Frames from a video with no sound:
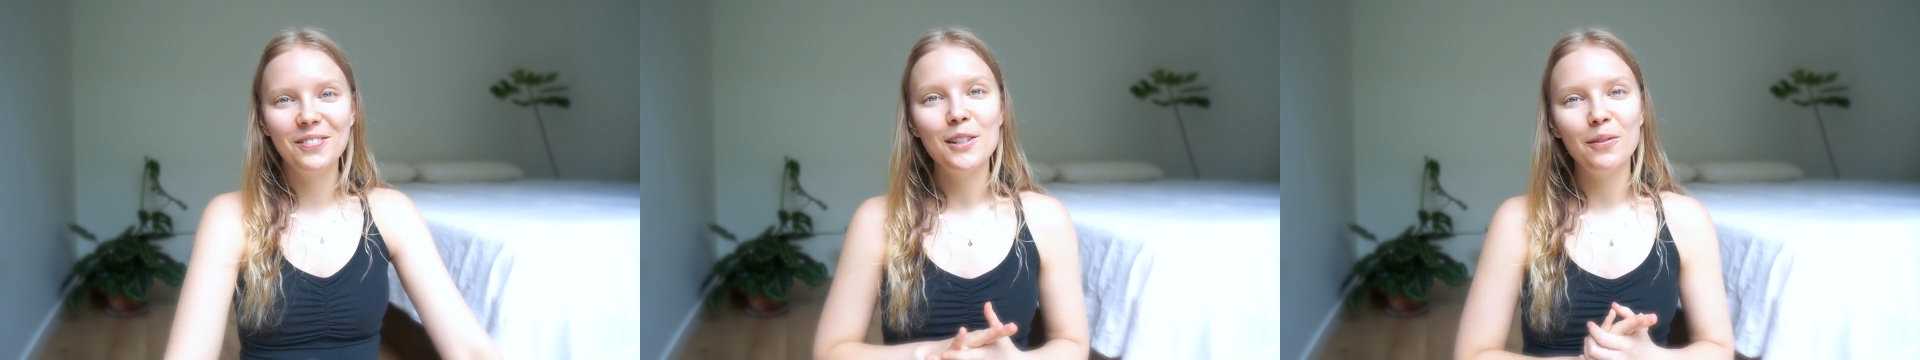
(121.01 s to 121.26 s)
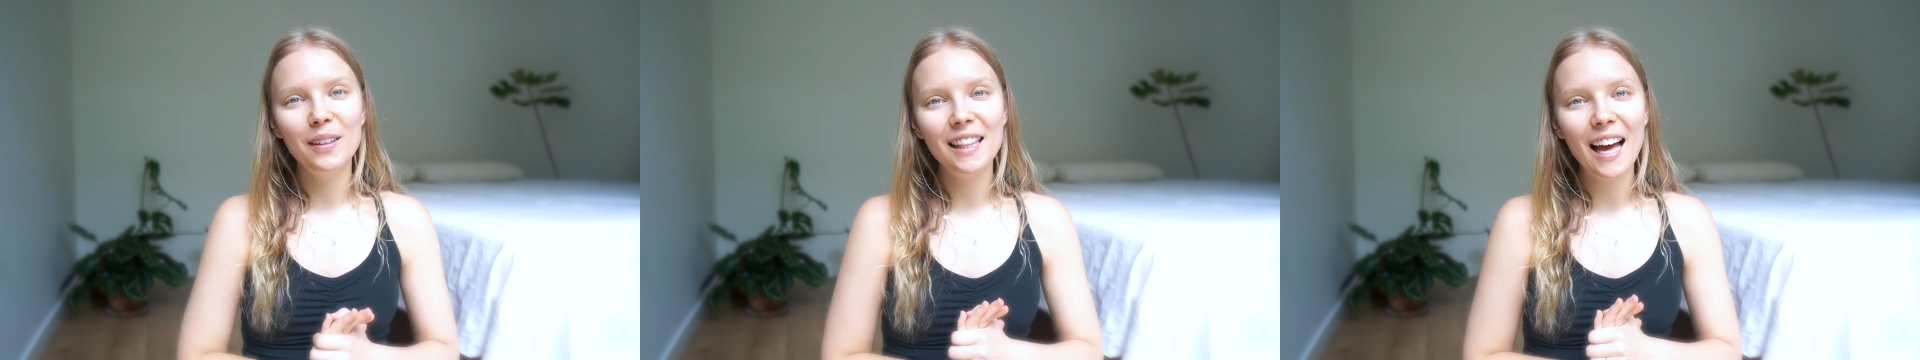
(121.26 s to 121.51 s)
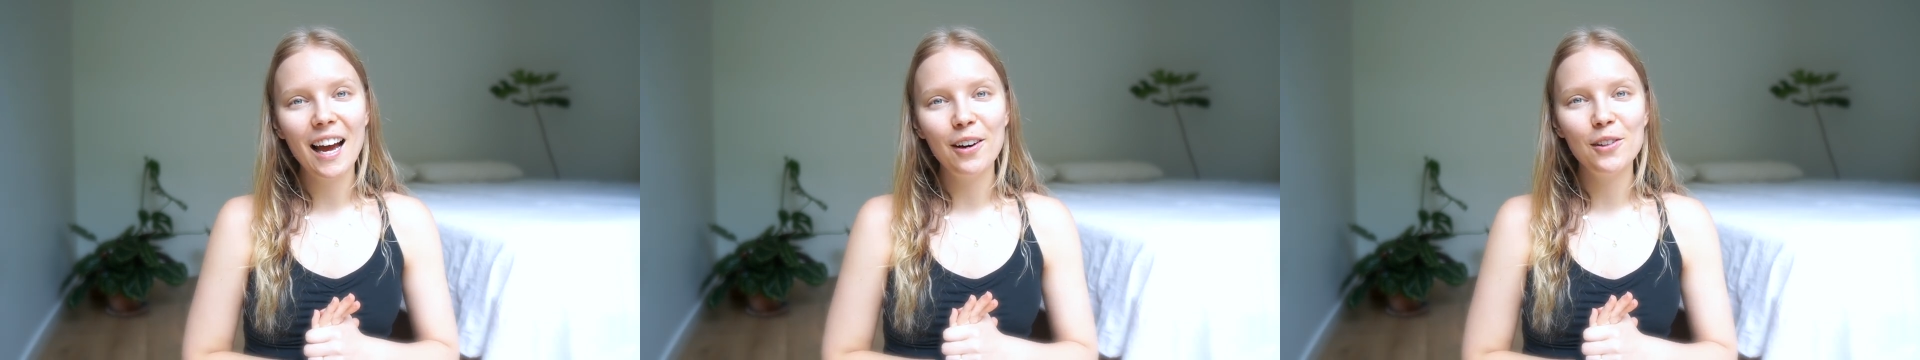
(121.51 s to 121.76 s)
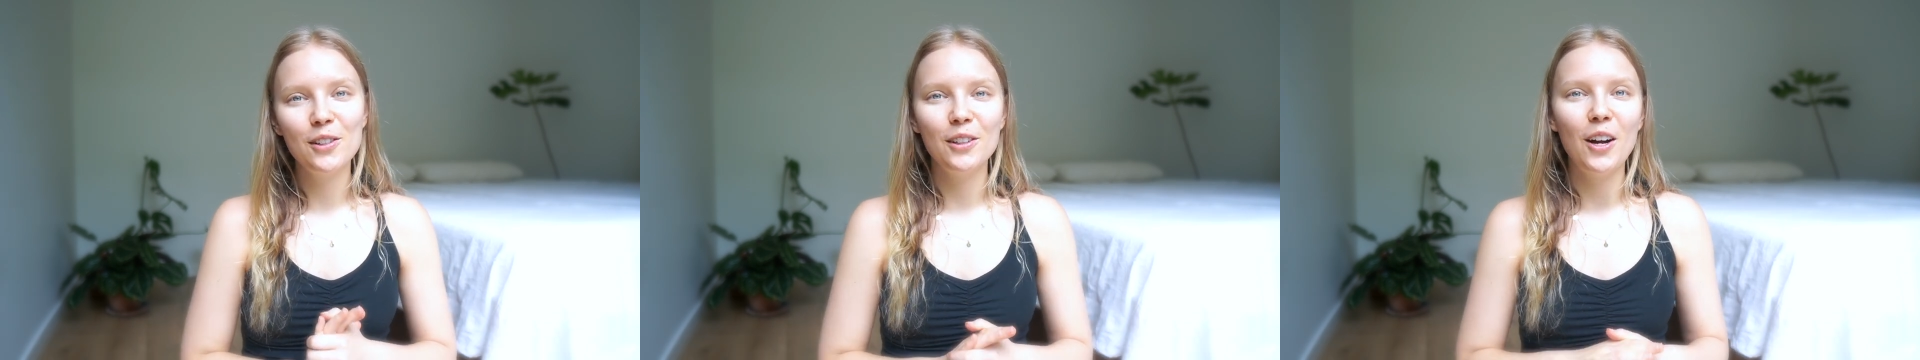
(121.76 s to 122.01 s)
So with that, I
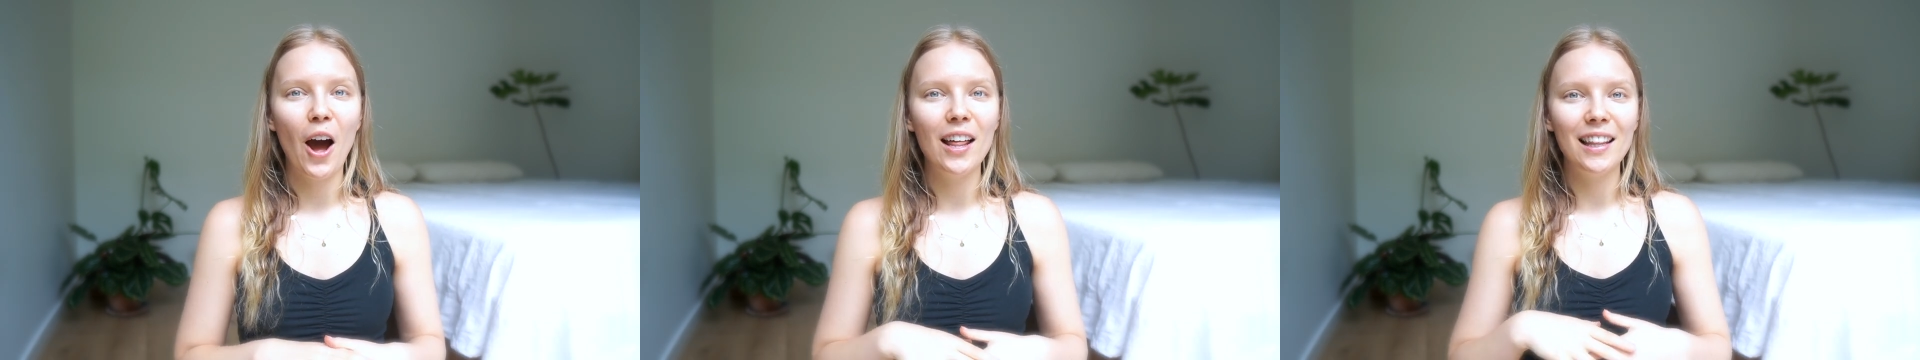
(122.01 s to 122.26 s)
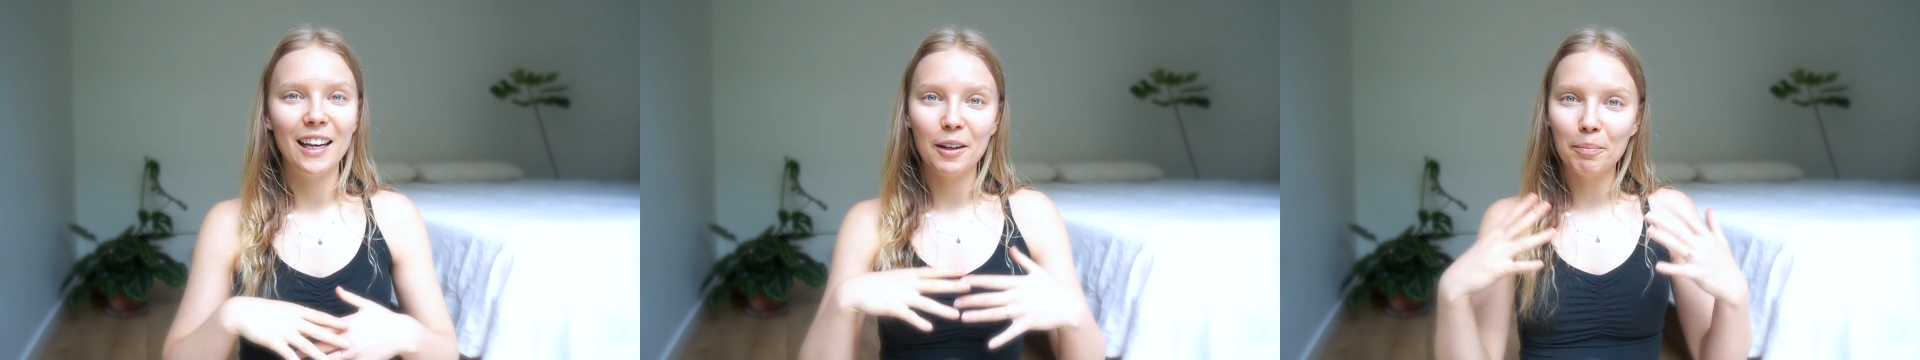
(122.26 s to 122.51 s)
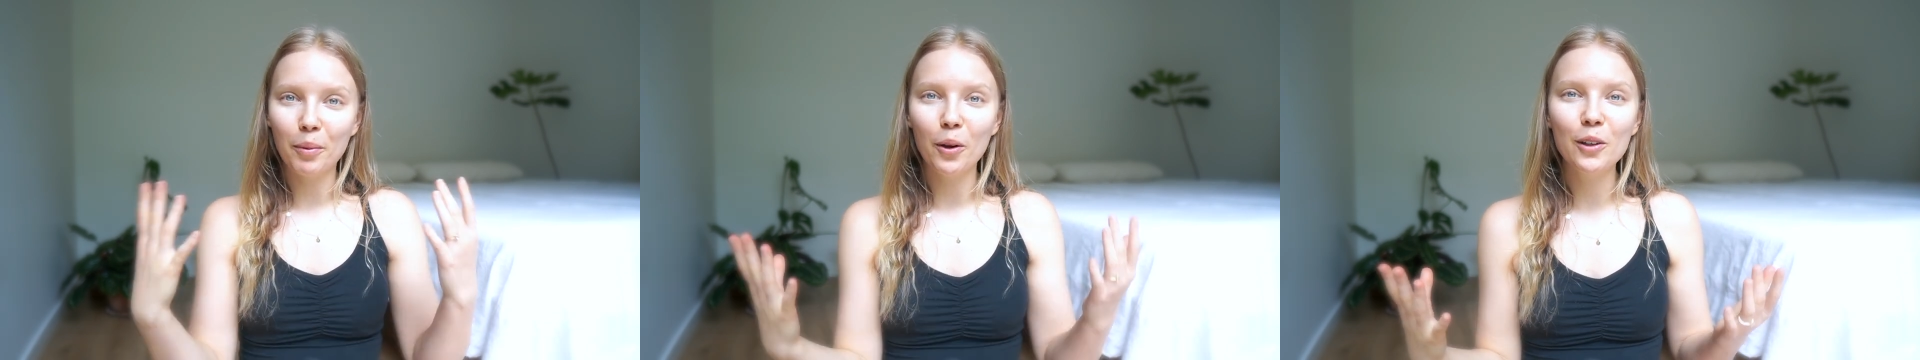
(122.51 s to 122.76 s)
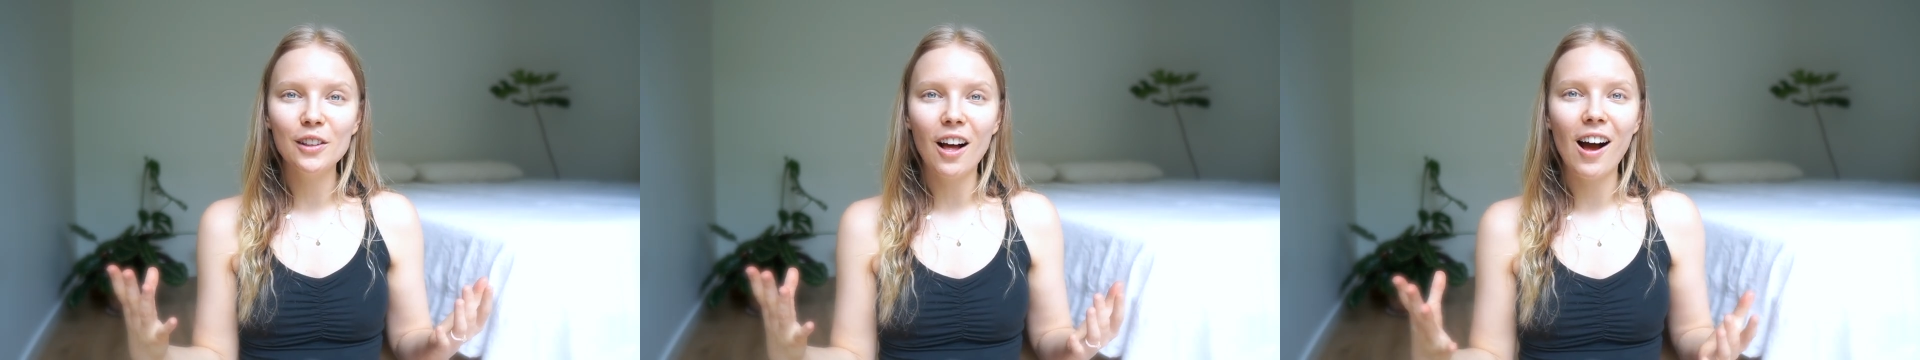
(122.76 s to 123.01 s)
also got like a
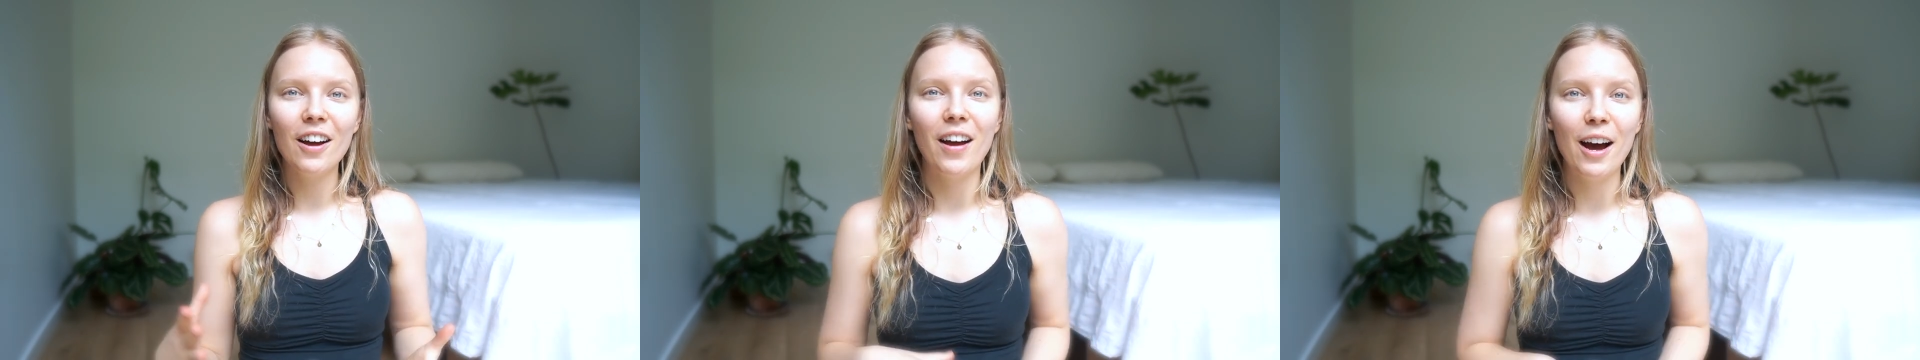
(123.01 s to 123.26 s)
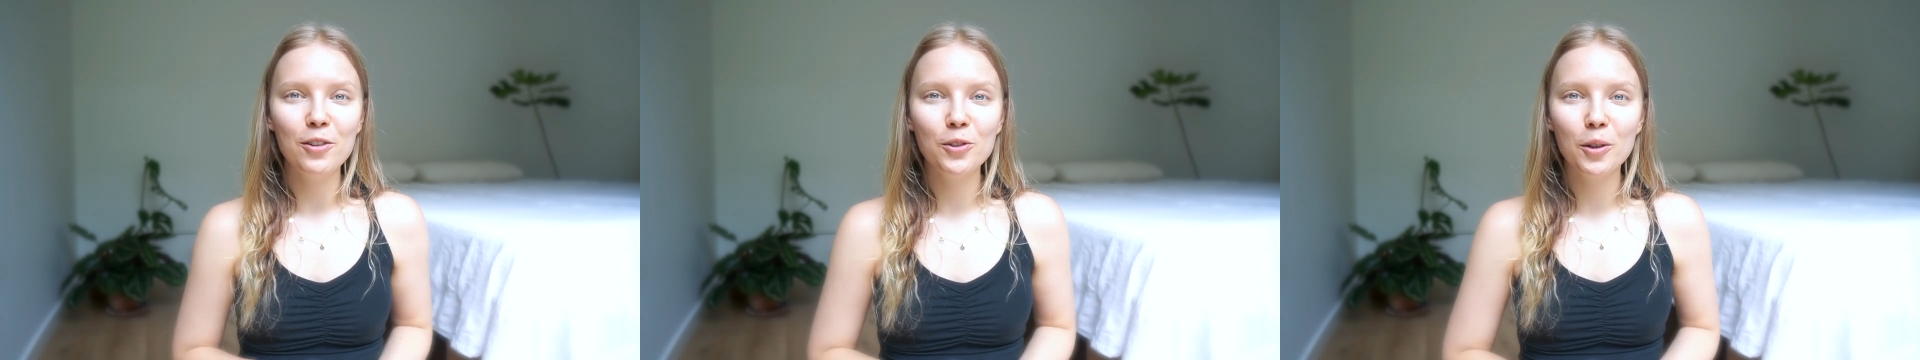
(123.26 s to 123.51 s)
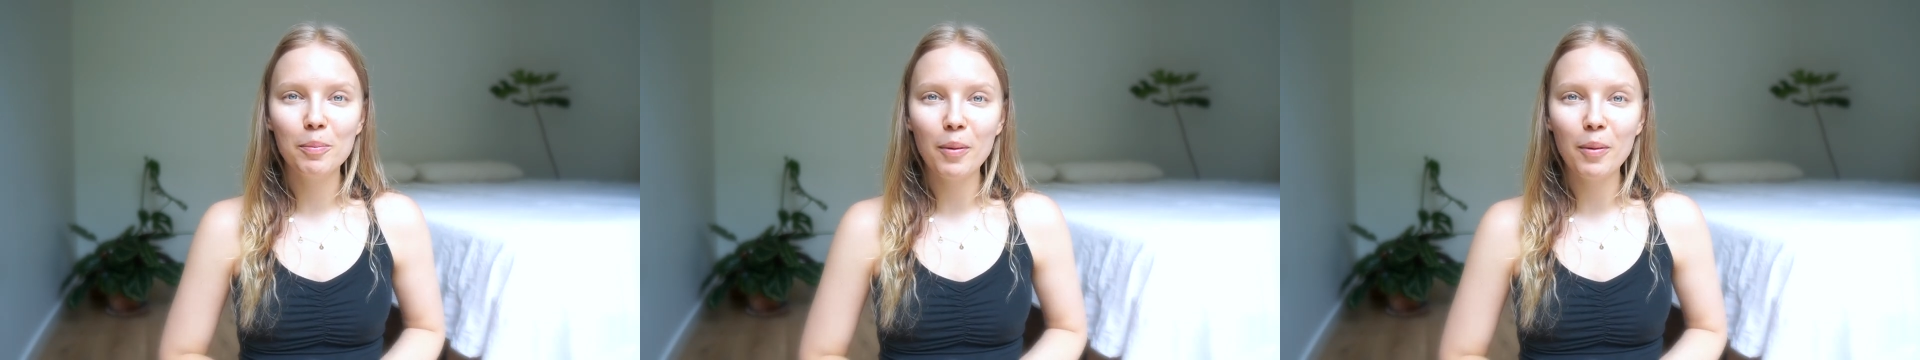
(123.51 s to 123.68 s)
bulk lot of outdoor